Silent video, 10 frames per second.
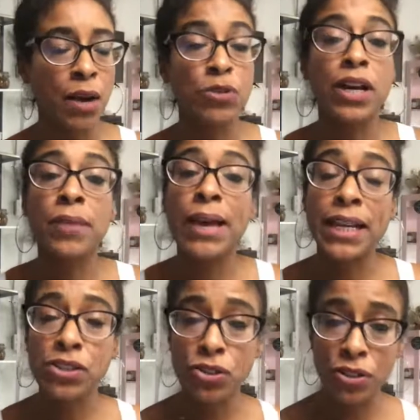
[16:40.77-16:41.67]
We're talking about
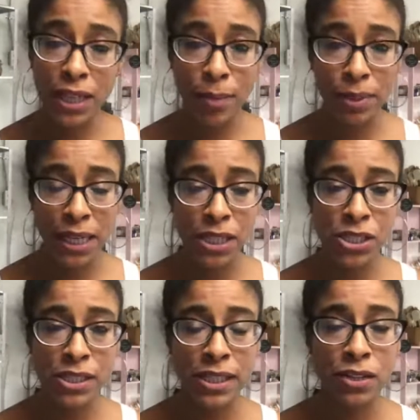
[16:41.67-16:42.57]
external
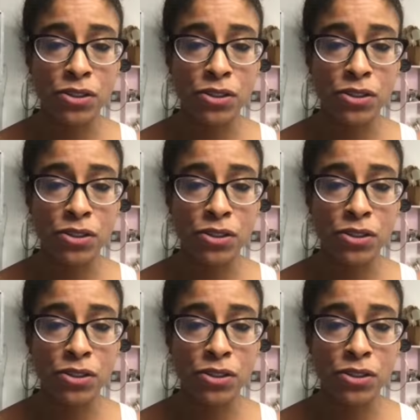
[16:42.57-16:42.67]
applications now.